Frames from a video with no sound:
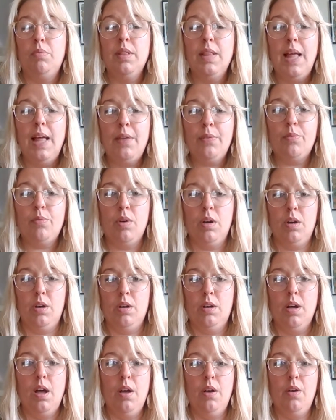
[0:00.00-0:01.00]

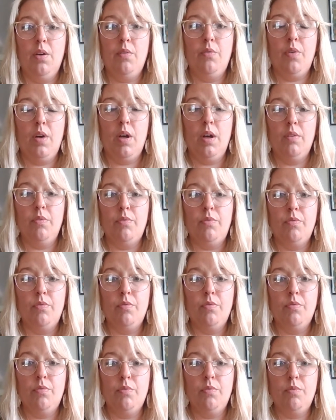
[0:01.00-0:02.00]
plethora of
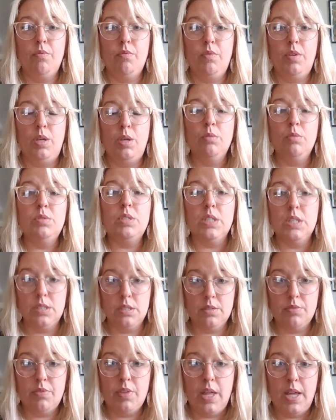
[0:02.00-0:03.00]

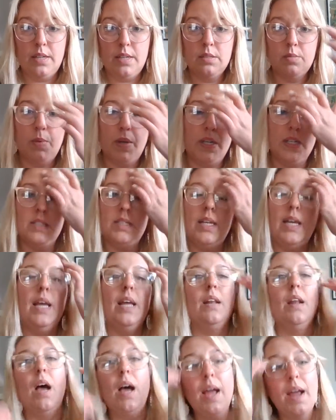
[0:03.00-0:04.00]
uses of things, because
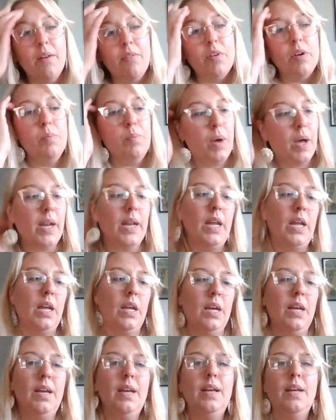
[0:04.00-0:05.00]
again, not
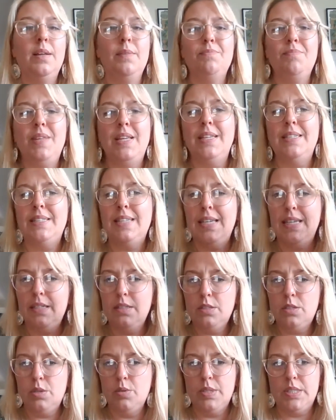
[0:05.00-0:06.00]
everybody is
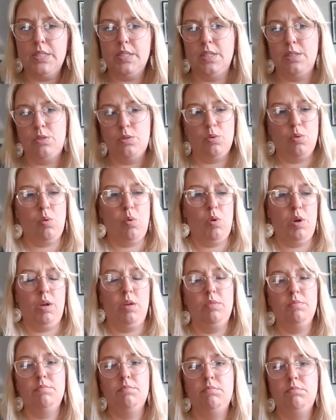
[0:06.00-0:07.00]
into essential
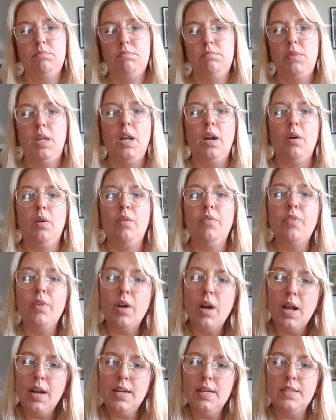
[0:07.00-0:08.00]
oil. If
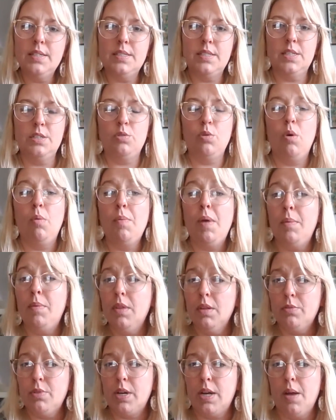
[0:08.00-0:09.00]
they're not into essential oil, maybe
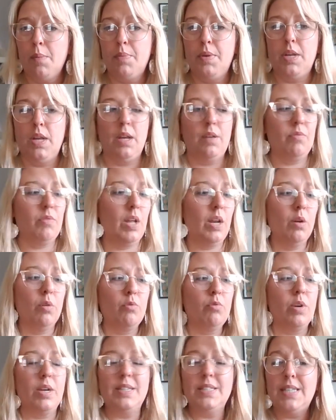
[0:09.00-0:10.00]
they'll drink a cup of tea. If they
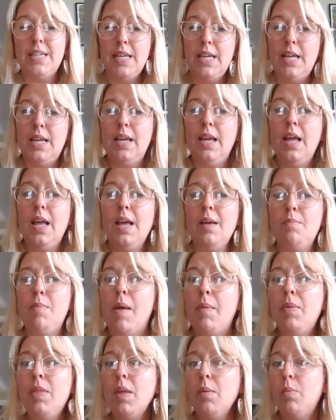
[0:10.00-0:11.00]
don't drink tea,
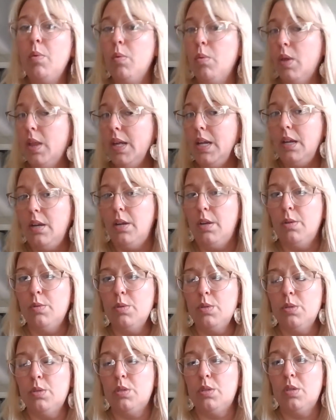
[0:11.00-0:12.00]
maybe they'd be willing to
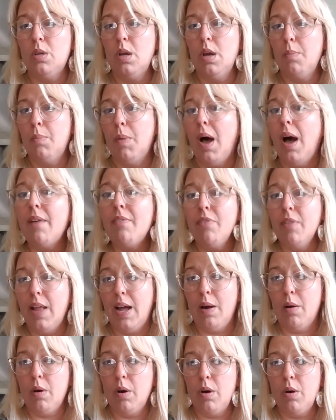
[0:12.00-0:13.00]
use a Bach
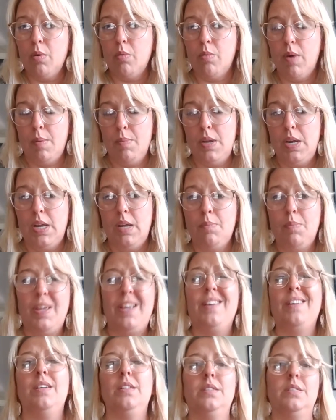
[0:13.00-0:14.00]
flower remedy
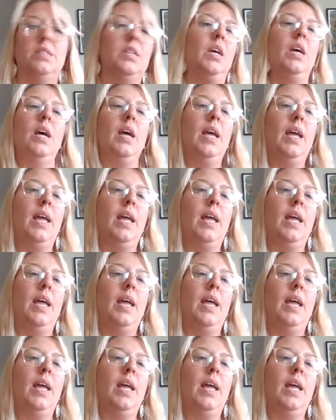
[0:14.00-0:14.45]
because